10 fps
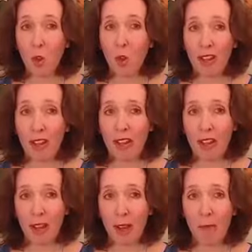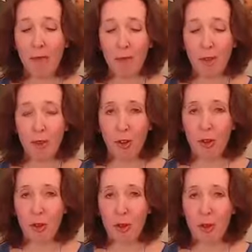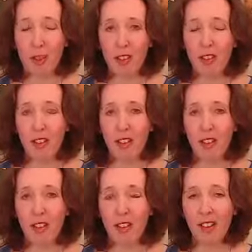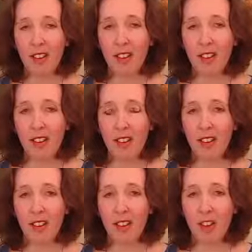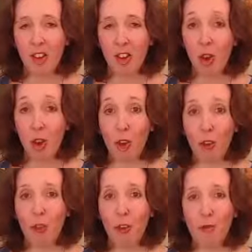day to day, just remember this. You're loved.